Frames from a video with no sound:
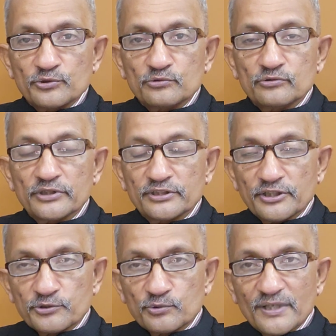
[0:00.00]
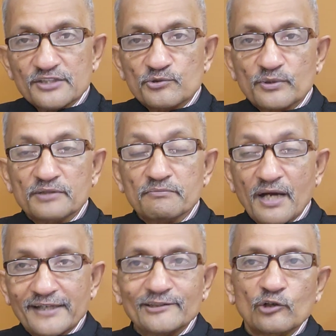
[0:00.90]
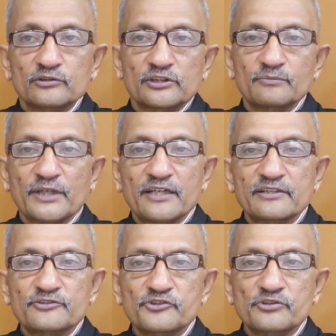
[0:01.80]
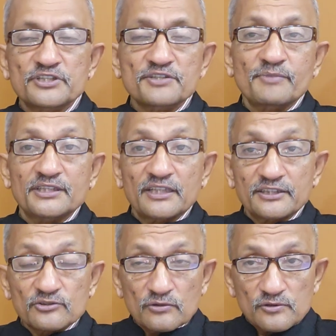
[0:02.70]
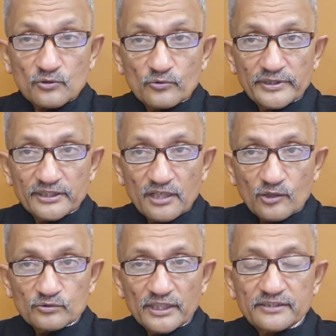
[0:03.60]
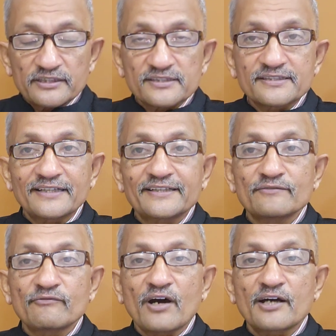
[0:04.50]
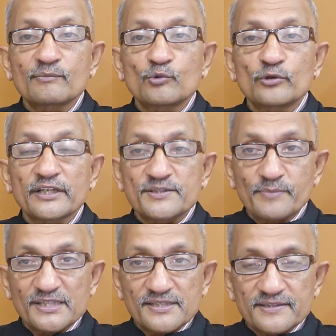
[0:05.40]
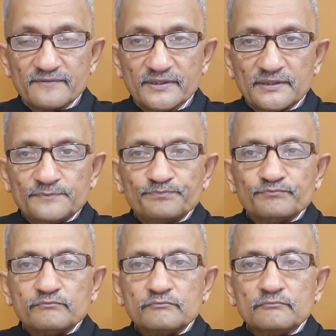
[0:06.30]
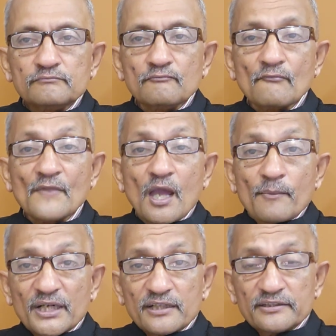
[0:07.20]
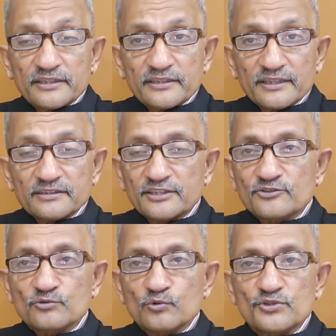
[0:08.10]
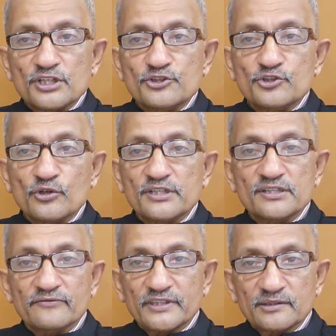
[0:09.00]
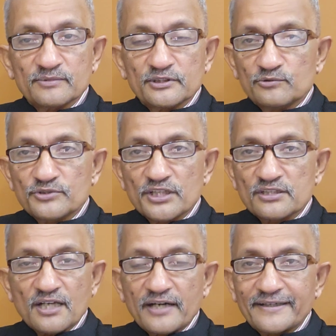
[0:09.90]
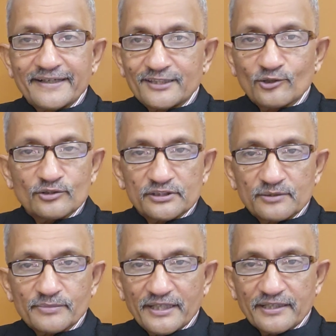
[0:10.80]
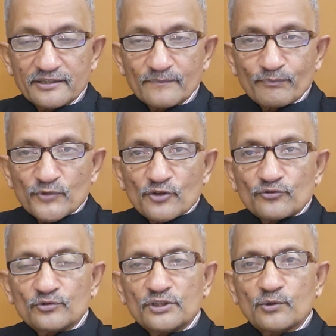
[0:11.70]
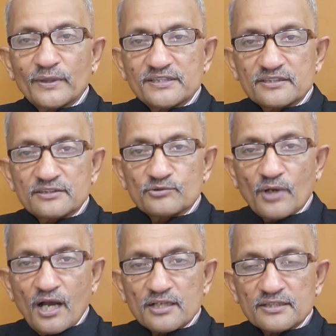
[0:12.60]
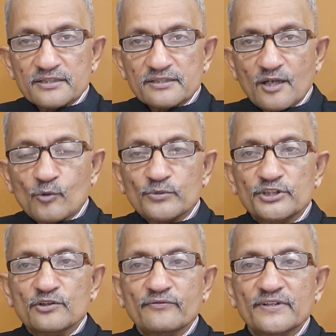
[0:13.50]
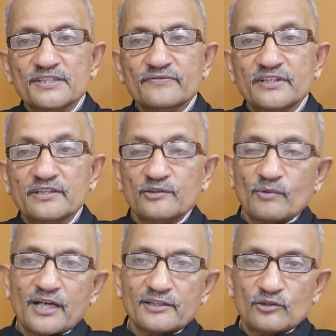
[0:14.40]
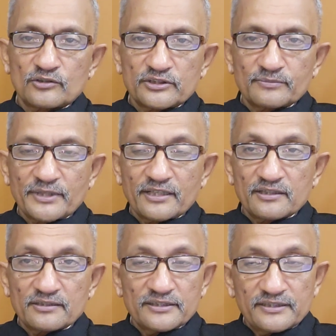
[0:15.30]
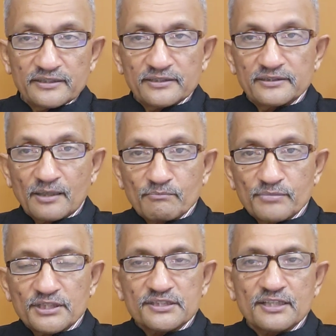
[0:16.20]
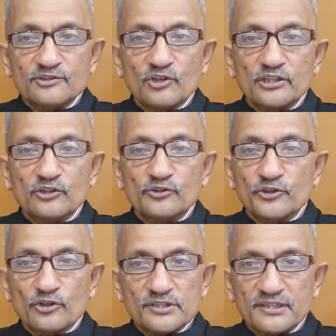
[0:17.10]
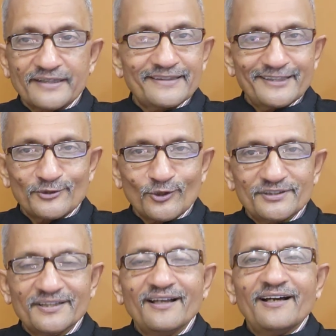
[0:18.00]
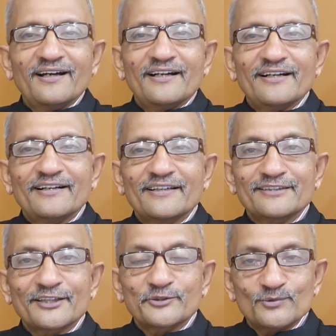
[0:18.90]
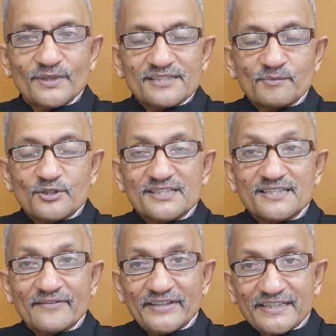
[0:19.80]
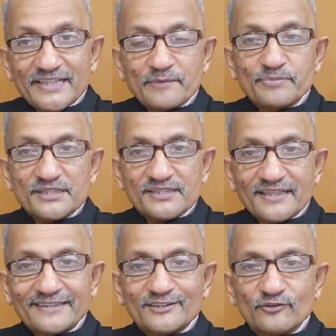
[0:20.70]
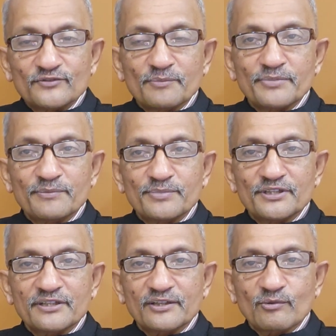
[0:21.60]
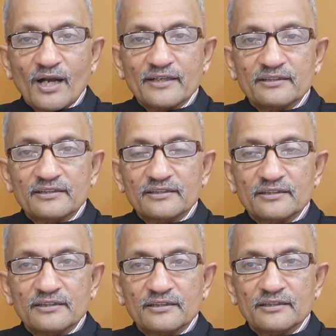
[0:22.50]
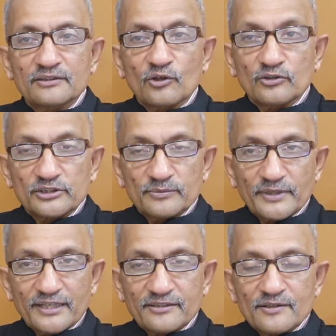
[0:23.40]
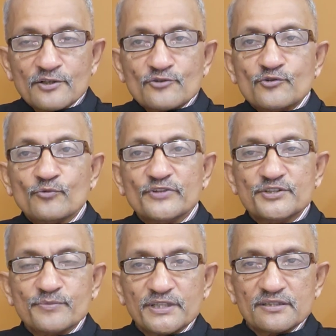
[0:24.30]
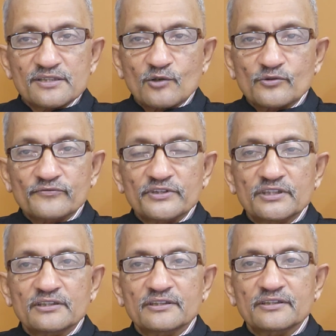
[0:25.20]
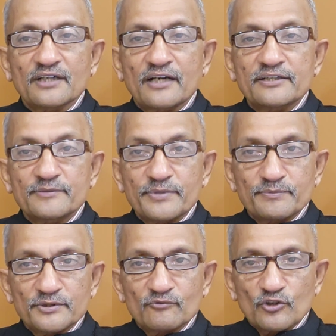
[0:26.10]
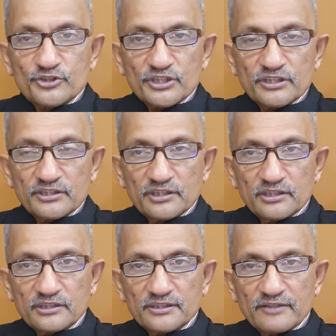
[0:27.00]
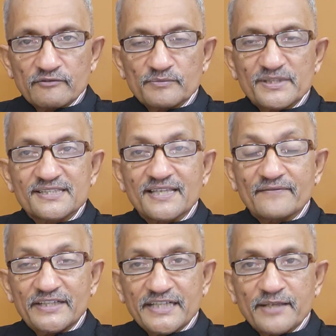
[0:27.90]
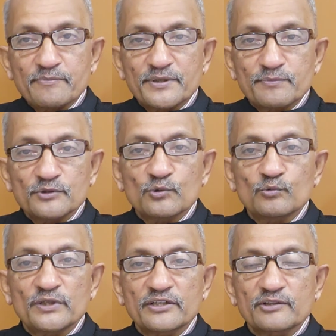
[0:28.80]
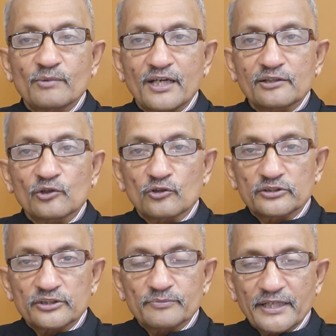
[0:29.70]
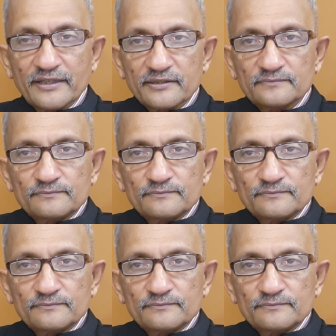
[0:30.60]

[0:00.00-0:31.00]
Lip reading: You in the US, you can buy long-term care insurance, but that is also going down and it is getting far more expensive. But in India, there is no such choice available. You just can't get long-term care. So the question to ask is, how many of us will require long-term care? The numbers are not on your side at all. In the US, about 70% of the people require long-term care. So which means out of the 100 people watching here, there will be 70 people who will require long-term care.